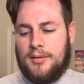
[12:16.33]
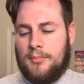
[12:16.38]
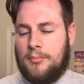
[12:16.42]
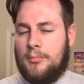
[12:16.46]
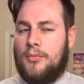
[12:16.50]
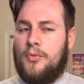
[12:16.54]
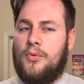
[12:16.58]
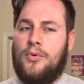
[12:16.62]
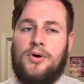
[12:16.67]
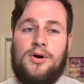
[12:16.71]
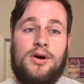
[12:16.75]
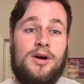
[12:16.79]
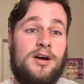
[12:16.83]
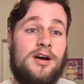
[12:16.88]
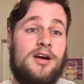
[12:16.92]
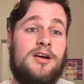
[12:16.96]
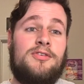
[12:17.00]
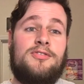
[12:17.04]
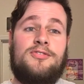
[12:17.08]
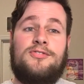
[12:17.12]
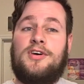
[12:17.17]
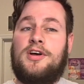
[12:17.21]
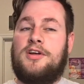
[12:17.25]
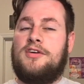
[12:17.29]
more
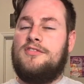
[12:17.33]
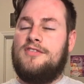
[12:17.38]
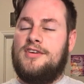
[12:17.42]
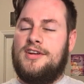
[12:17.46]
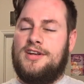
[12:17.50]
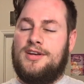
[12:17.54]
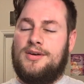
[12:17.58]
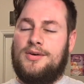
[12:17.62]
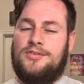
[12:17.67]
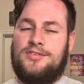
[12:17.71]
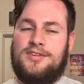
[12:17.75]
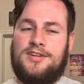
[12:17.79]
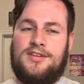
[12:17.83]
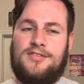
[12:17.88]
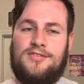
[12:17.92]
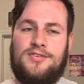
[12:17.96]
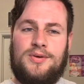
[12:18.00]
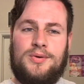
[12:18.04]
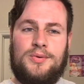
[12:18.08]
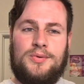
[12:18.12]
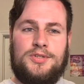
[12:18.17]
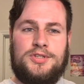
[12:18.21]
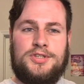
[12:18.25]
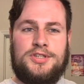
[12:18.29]
fun videos in the
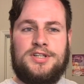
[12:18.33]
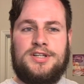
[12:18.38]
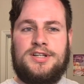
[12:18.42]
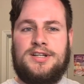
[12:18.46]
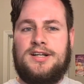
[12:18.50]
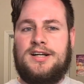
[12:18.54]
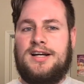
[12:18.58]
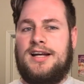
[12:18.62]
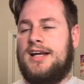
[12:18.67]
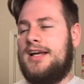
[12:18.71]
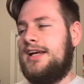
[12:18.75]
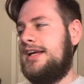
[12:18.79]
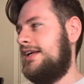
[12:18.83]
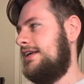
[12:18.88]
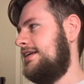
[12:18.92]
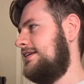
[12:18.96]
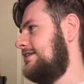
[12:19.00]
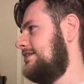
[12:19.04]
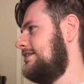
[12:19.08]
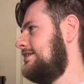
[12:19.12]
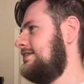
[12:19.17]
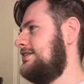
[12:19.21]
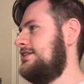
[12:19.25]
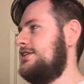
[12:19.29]
future,
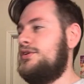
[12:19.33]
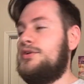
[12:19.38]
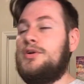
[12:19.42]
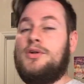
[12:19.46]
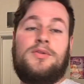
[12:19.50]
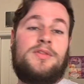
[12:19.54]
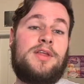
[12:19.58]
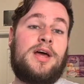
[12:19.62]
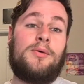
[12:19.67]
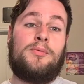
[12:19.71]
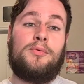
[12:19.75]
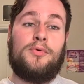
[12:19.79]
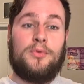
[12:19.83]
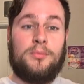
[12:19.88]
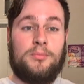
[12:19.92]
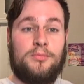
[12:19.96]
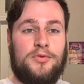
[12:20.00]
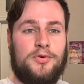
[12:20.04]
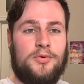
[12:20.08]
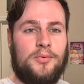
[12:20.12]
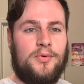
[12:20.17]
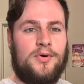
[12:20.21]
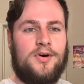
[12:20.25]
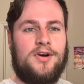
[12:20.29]
and that room
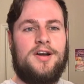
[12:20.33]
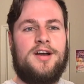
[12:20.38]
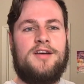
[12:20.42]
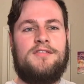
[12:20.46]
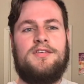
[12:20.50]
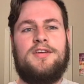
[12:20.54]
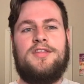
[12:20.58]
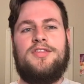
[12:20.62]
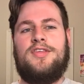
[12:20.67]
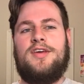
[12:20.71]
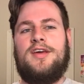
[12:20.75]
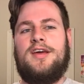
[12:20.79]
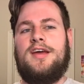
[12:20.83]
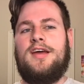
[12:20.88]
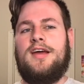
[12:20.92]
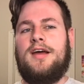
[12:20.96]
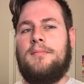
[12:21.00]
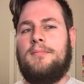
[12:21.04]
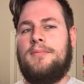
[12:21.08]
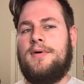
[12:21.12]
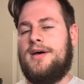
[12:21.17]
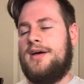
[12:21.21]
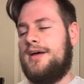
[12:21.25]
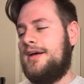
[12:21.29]
tour and
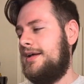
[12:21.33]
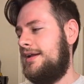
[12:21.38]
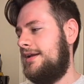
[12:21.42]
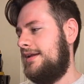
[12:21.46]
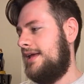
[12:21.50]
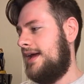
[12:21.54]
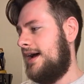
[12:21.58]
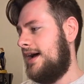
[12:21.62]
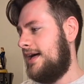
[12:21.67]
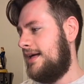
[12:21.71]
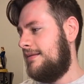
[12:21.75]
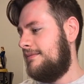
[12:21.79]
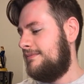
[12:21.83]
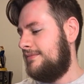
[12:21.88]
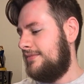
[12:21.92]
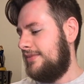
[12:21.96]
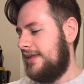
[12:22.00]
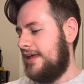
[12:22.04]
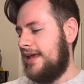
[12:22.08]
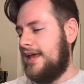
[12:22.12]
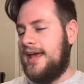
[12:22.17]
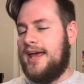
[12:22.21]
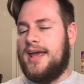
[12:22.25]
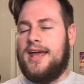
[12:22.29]
everything. But yeah.
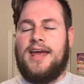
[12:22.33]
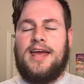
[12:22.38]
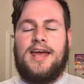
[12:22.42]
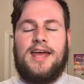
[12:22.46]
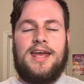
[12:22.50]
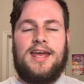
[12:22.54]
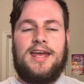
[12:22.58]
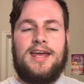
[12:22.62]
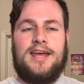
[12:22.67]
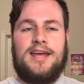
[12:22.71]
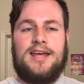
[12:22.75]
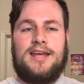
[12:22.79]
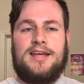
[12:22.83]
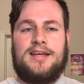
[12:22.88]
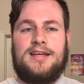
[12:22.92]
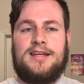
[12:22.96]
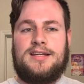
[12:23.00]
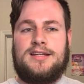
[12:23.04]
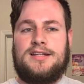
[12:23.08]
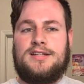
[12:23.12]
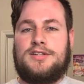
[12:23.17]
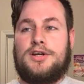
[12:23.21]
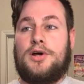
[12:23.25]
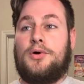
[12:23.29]

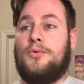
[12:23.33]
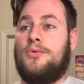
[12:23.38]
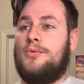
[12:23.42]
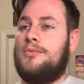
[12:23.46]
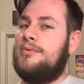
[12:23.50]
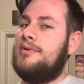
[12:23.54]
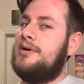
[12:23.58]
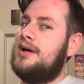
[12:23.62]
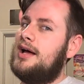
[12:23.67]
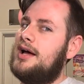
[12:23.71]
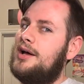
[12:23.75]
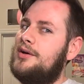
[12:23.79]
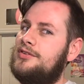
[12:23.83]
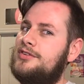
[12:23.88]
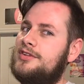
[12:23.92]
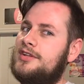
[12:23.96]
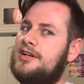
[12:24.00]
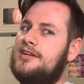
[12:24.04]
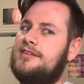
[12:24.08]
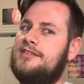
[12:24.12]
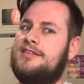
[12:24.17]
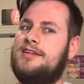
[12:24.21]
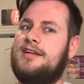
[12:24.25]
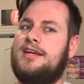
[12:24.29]
And oh, I was
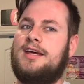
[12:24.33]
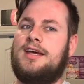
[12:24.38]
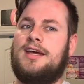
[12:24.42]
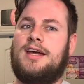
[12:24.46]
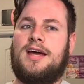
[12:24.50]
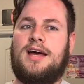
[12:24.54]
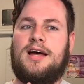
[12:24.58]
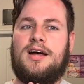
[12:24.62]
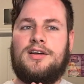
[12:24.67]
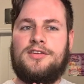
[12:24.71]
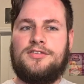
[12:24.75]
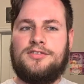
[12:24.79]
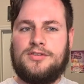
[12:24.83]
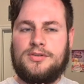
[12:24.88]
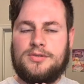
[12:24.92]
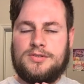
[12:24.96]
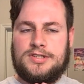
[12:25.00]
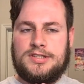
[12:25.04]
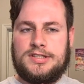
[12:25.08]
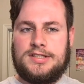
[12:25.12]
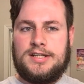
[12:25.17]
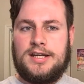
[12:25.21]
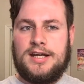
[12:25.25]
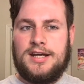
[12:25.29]
gonna say, also
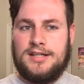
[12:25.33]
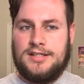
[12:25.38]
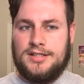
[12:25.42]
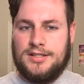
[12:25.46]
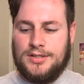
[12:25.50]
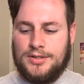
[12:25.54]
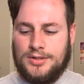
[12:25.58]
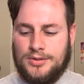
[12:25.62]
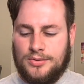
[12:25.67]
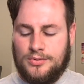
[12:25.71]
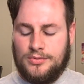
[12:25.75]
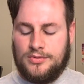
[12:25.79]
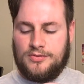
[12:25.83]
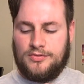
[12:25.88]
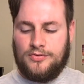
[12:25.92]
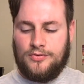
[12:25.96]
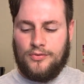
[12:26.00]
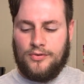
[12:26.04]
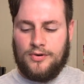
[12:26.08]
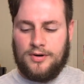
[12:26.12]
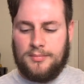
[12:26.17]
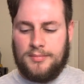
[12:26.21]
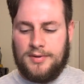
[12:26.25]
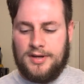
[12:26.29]
stay tuned
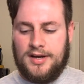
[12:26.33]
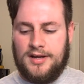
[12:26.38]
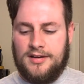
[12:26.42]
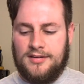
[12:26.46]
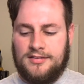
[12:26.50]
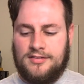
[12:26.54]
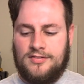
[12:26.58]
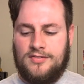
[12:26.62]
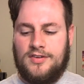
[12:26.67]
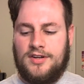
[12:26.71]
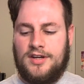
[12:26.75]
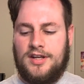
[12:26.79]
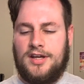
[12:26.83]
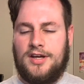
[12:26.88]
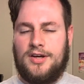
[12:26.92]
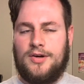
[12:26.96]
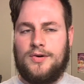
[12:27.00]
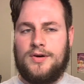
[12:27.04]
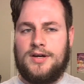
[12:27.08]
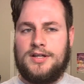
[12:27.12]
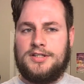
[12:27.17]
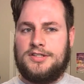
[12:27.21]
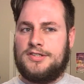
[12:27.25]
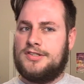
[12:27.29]
for my next
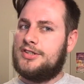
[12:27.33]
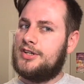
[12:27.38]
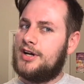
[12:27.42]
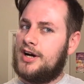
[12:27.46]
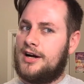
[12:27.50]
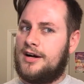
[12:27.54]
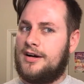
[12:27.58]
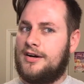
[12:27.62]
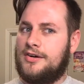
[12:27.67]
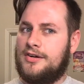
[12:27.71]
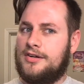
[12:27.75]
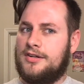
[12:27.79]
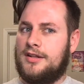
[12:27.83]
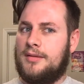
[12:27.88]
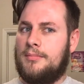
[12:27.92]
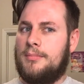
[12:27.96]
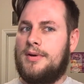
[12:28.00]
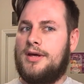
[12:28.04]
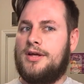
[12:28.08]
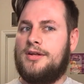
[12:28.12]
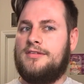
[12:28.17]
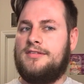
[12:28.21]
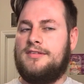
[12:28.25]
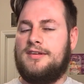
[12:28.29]
video. I just got her in the
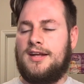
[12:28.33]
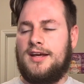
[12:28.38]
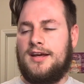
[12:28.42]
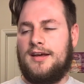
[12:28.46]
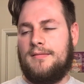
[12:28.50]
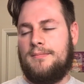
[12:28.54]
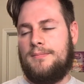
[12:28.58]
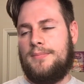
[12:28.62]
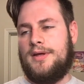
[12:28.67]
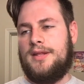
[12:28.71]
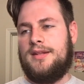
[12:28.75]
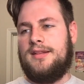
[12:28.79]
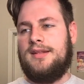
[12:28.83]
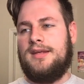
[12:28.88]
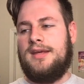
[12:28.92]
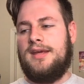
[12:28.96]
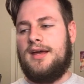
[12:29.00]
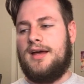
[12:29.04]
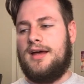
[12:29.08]
mail today, but